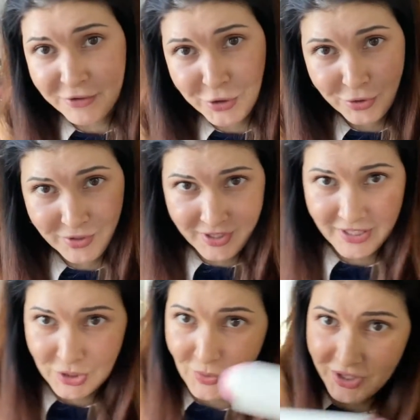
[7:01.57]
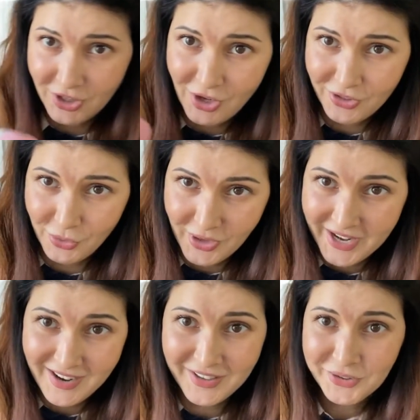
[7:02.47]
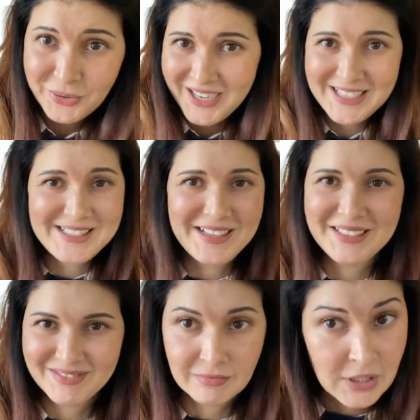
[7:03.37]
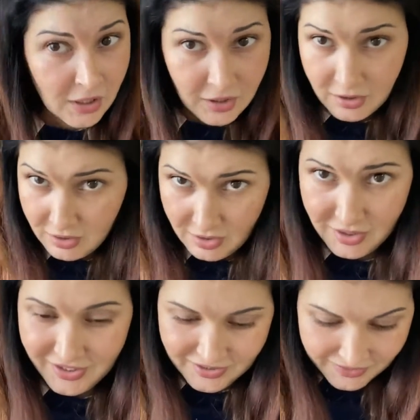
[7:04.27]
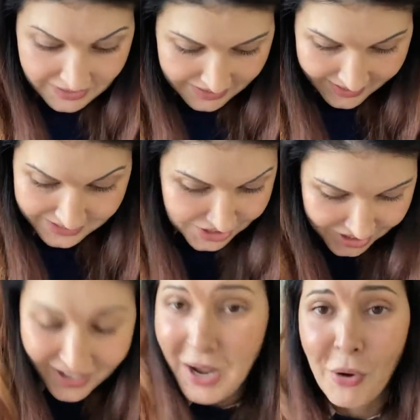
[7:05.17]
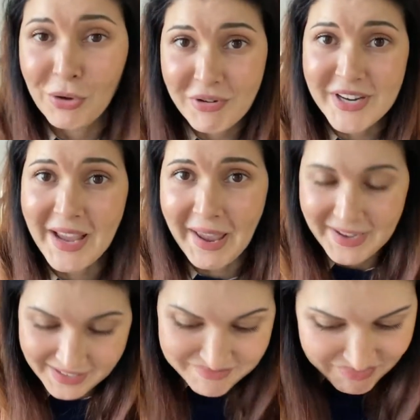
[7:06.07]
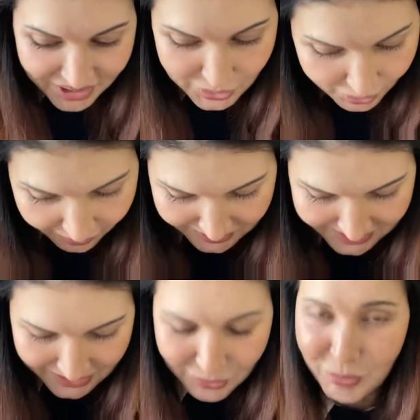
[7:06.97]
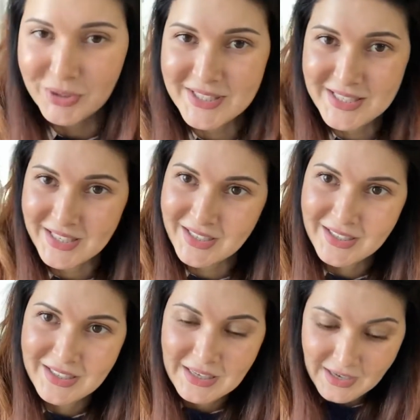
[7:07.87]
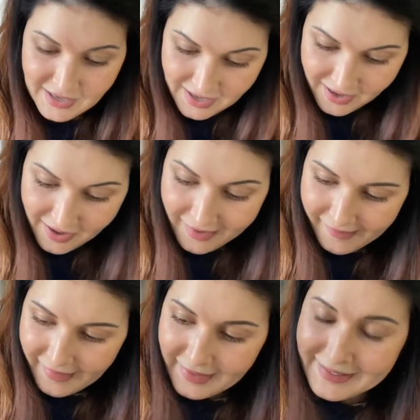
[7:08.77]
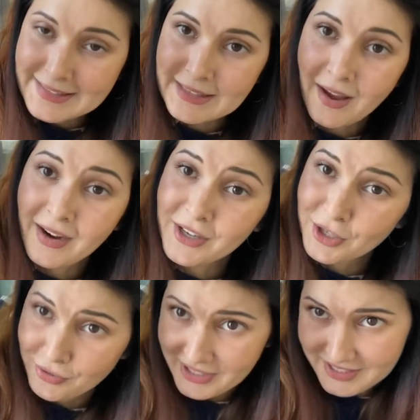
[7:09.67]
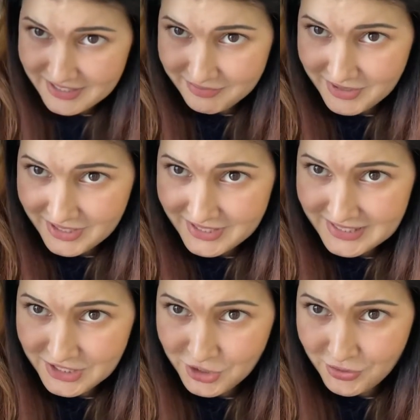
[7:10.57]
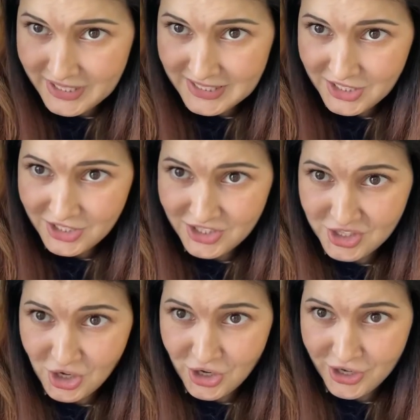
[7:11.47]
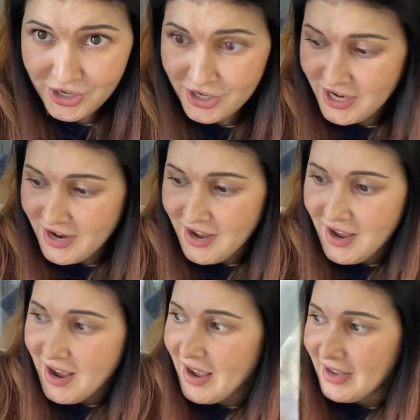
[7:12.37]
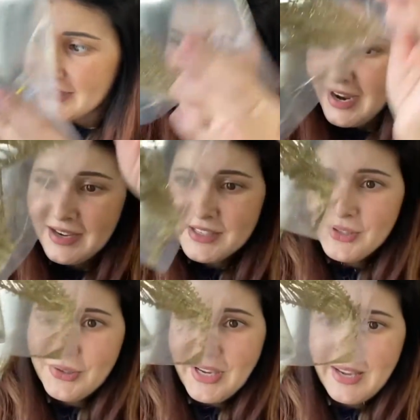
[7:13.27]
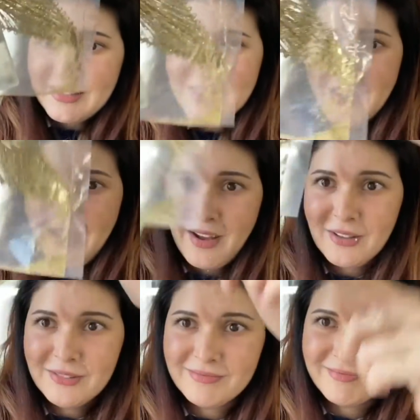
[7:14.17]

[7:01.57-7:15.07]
to use this one along the way. Otherwise, like, oh, I already hate it, but we will see, we will see. It's a Christmas tree star. And as you can tell,